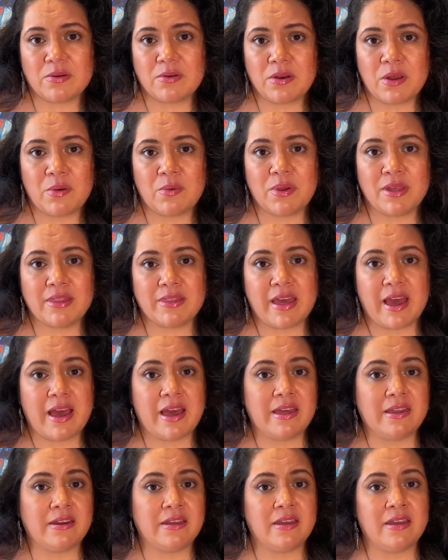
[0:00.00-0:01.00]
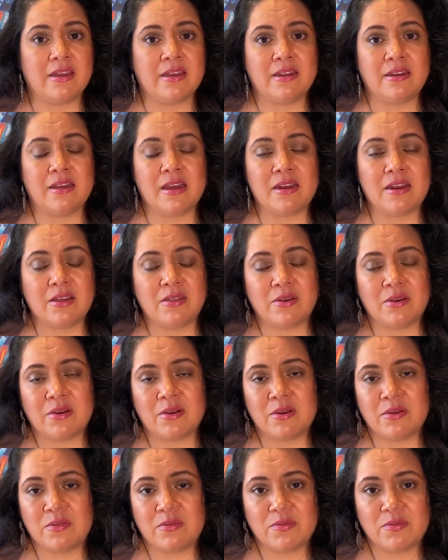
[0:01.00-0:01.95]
knowing that in another